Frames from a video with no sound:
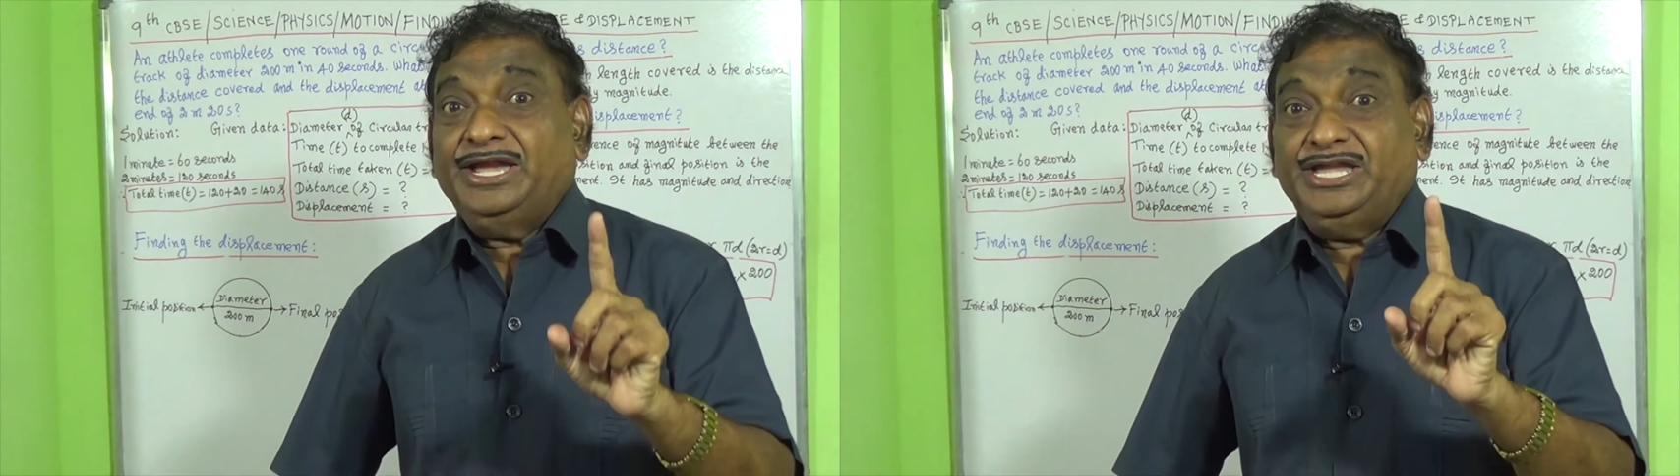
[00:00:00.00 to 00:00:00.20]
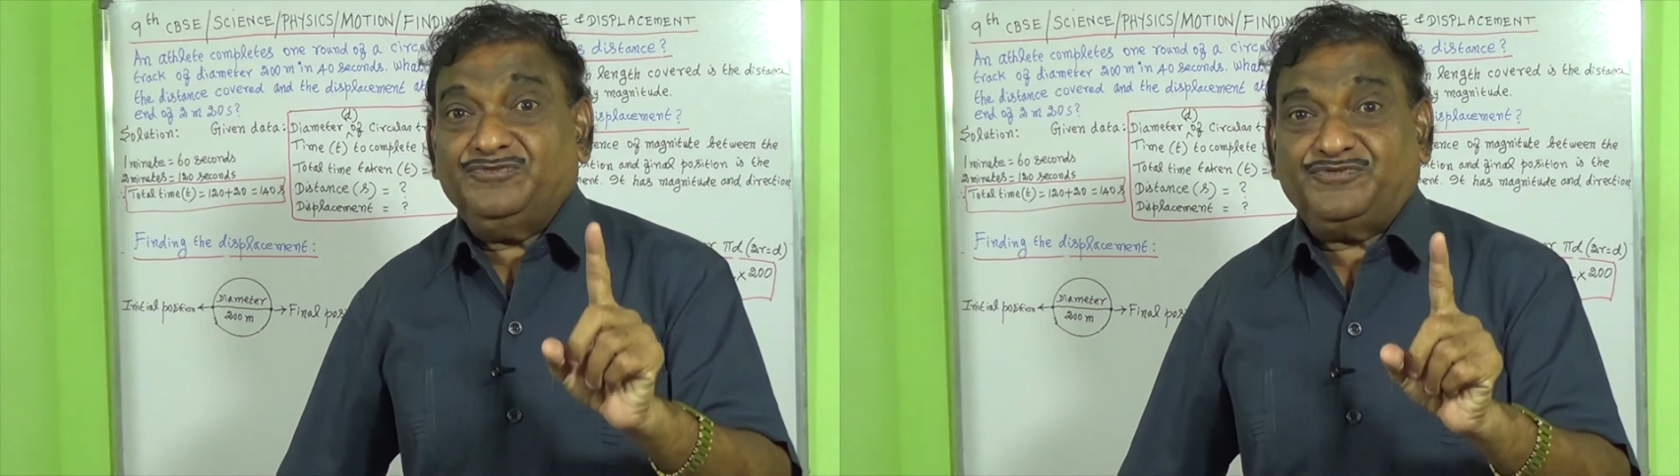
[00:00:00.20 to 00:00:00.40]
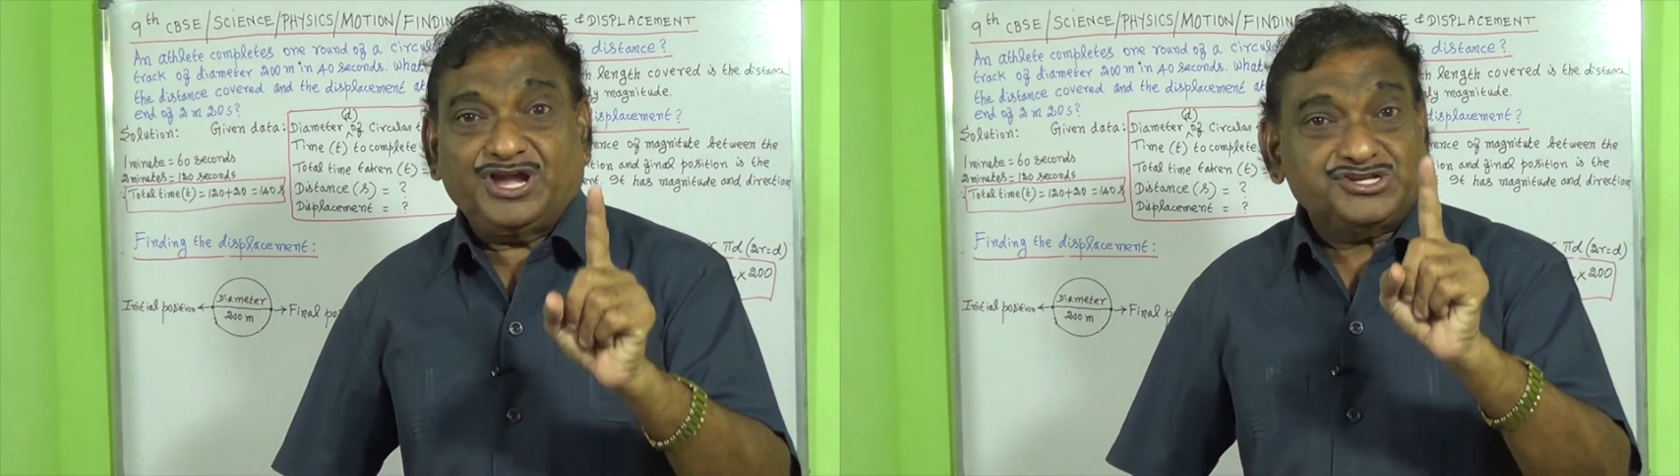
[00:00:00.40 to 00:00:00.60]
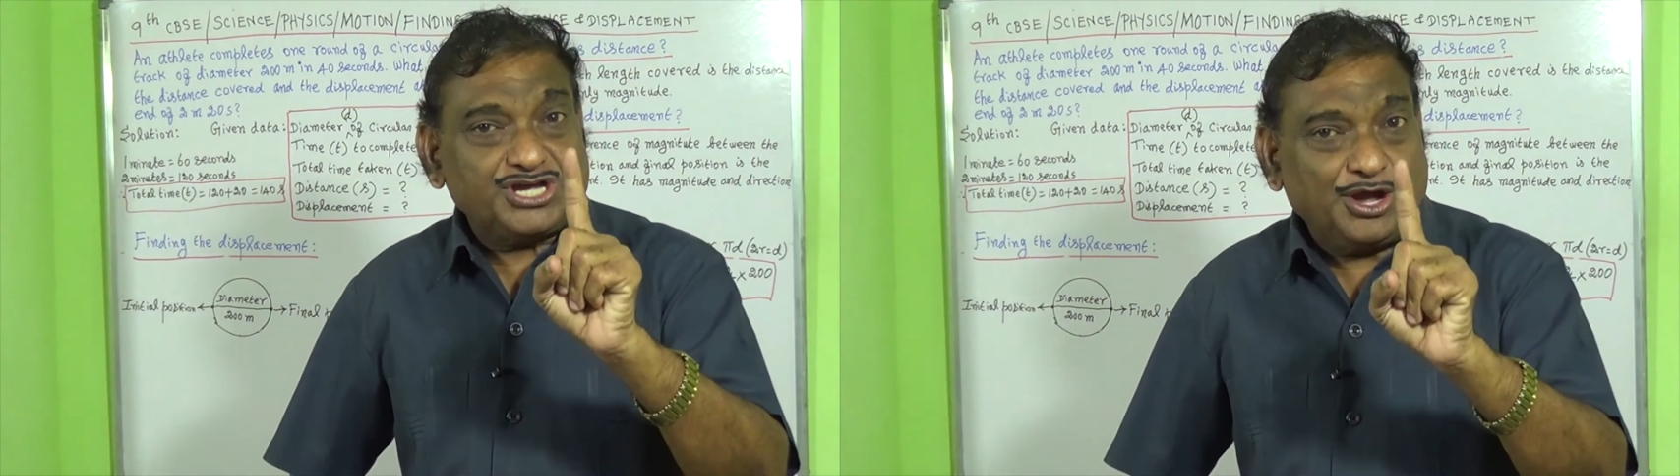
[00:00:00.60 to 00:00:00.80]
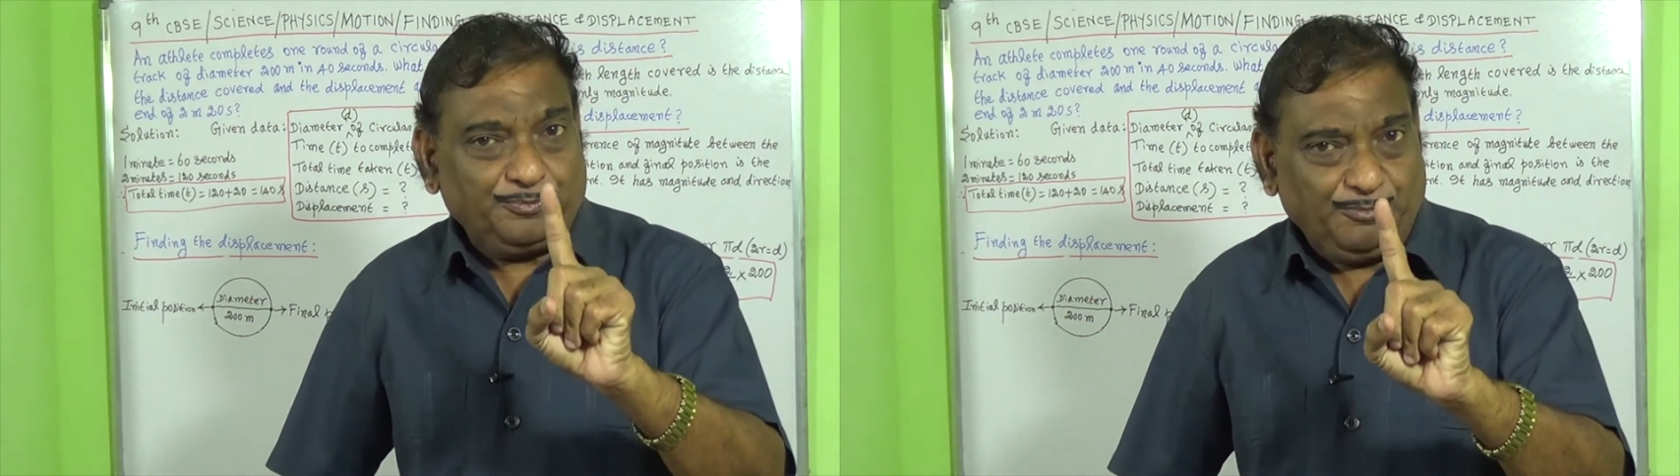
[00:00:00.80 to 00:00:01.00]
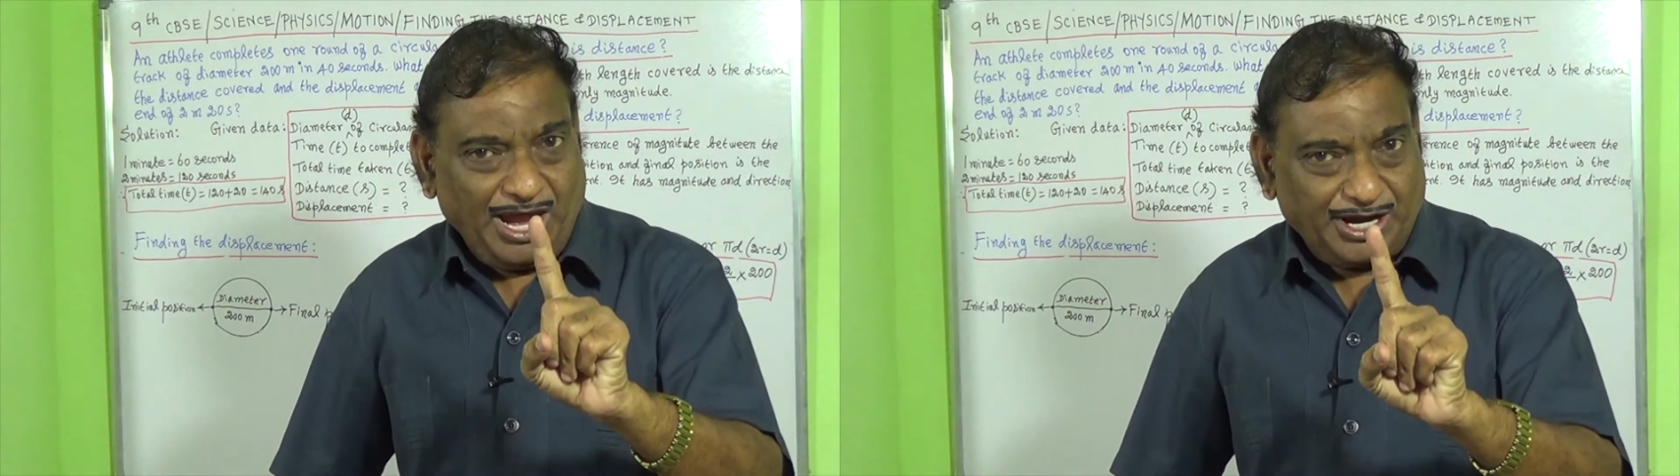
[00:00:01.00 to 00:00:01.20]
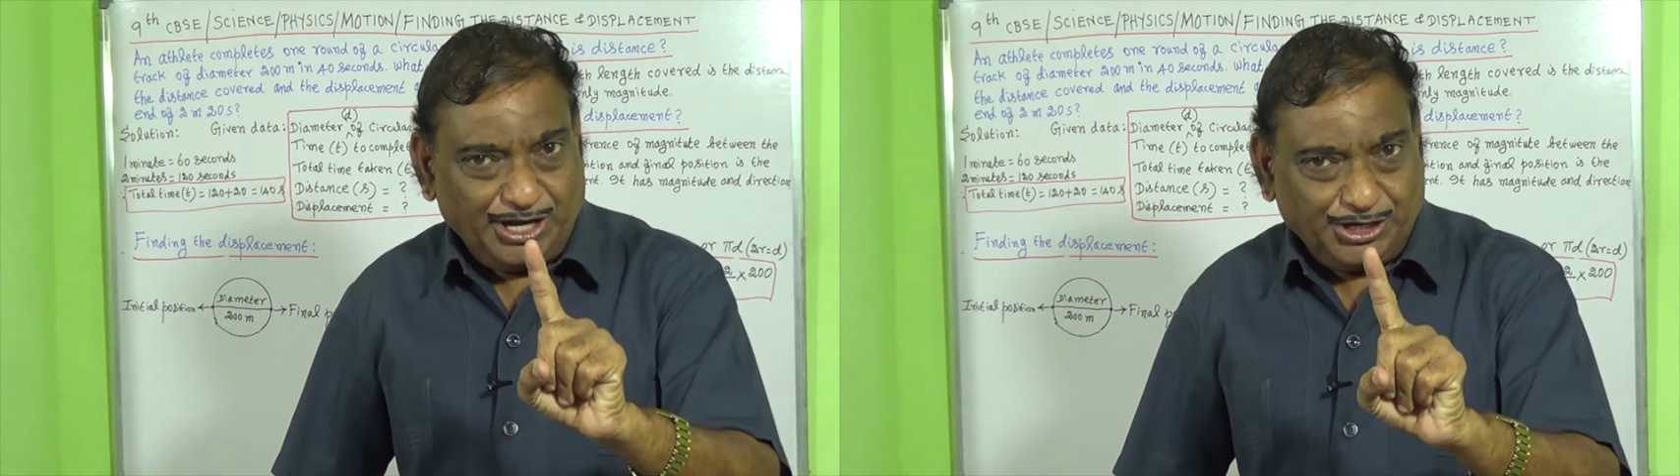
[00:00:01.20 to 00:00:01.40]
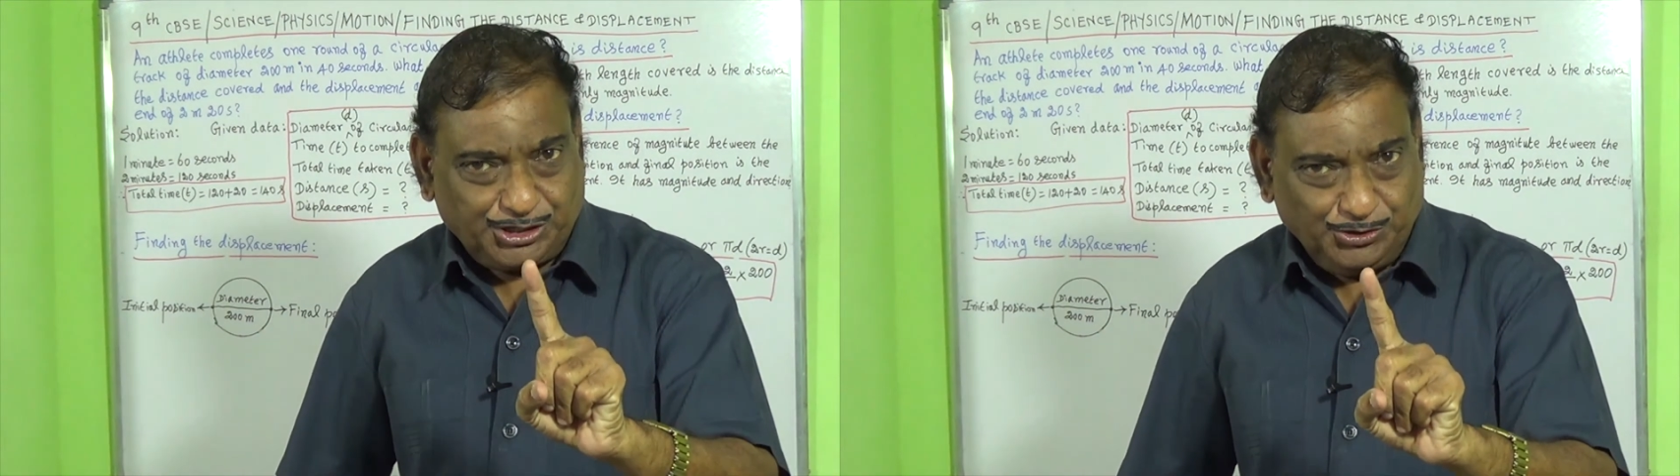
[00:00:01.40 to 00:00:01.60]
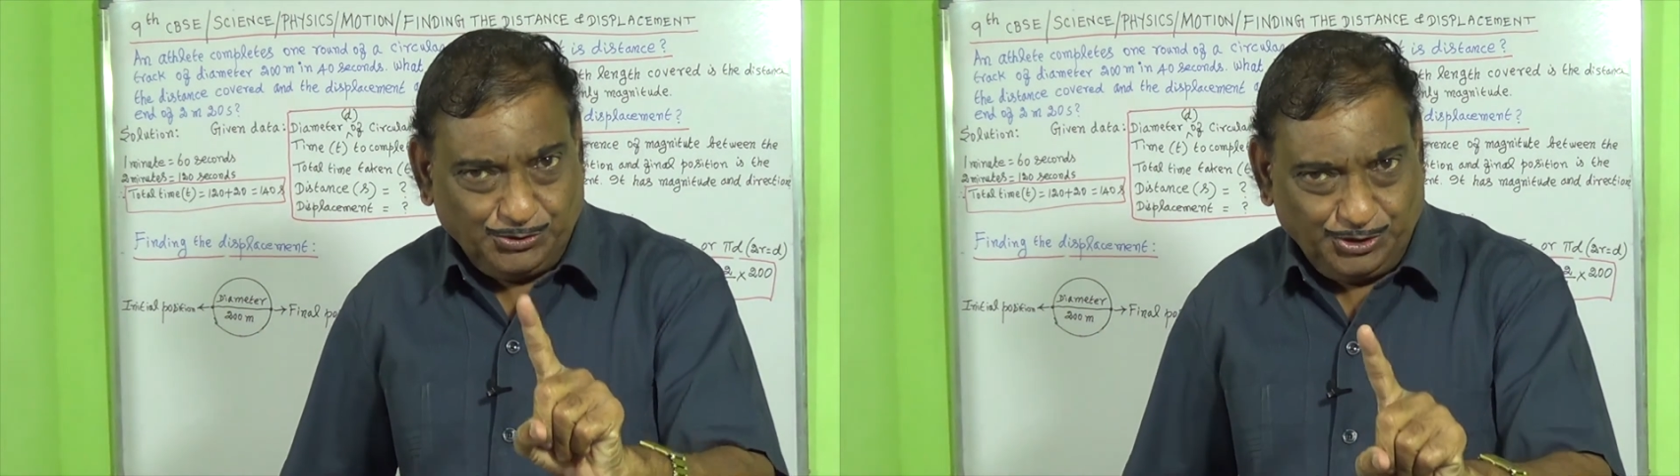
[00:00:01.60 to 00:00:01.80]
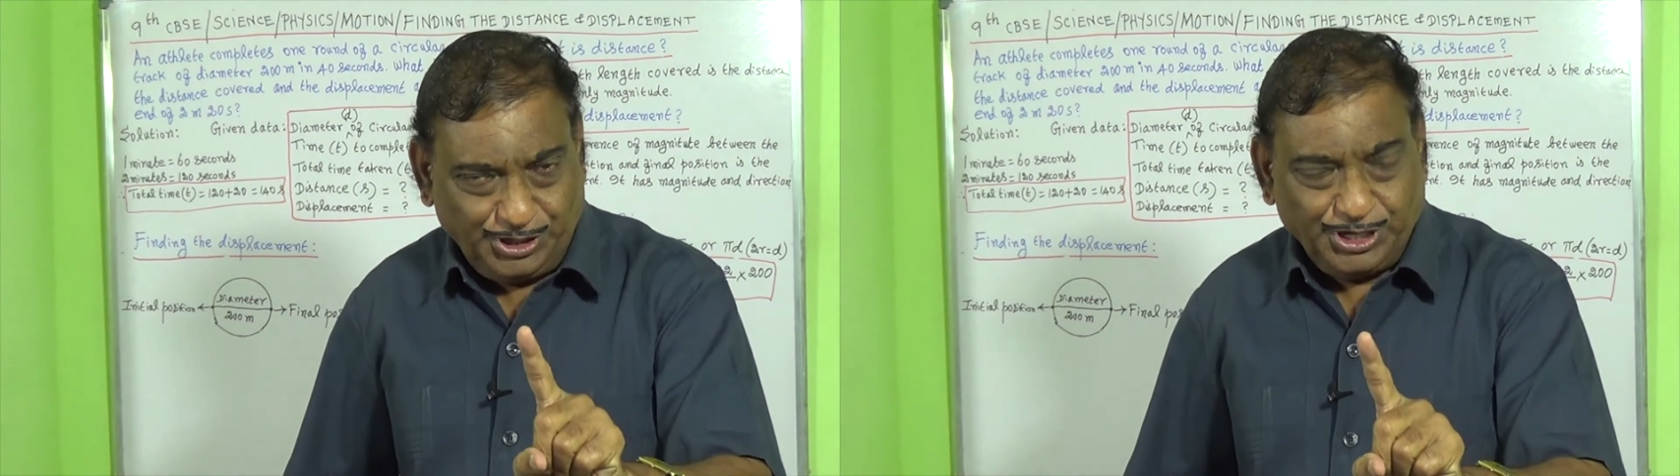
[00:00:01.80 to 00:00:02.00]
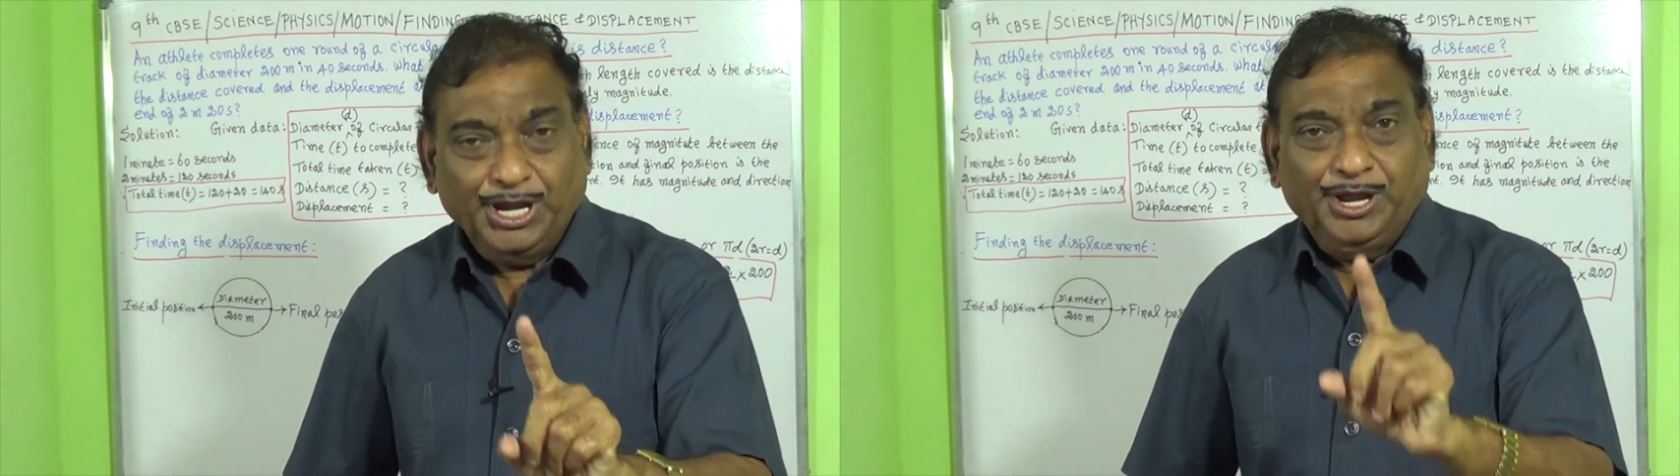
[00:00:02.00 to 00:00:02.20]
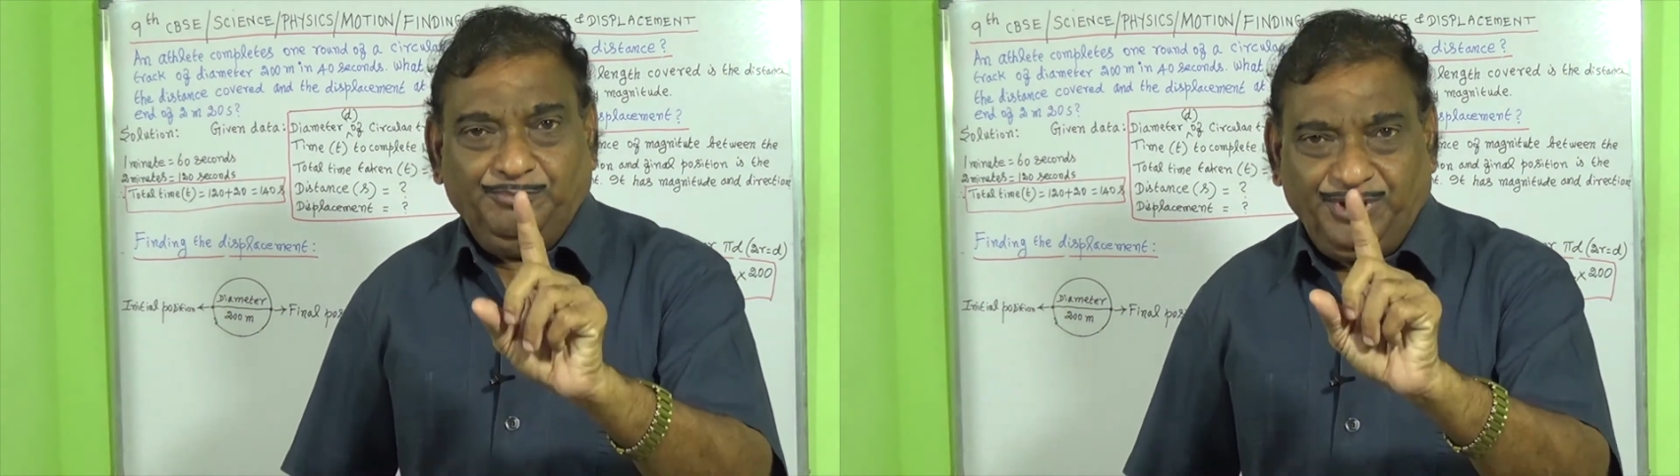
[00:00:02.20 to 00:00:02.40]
difference of magnitude